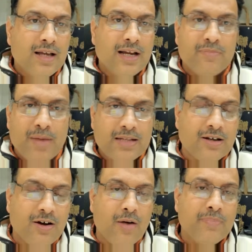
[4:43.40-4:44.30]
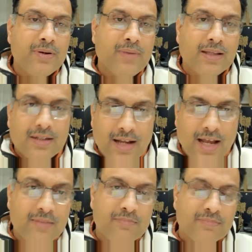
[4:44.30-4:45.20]
It makes a copy. By the
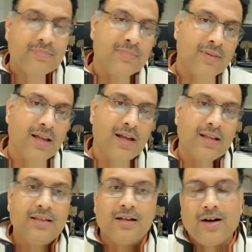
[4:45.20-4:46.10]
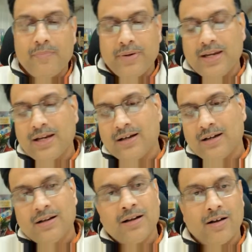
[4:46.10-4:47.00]
time the
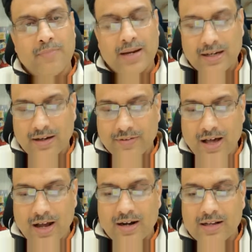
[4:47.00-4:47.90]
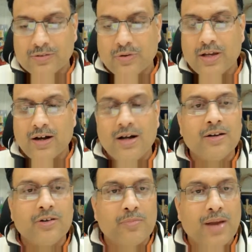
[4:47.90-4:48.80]
copying or making of the RNA is going
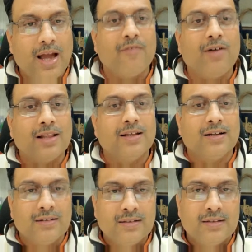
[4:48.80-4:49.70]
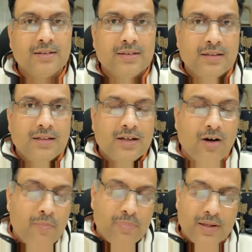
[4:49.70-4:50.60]
on, you may have another
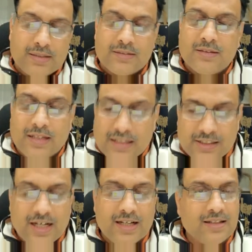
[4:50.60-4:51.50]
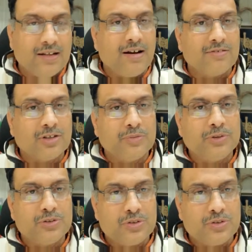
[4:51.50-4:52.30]
complex initiating the transcription.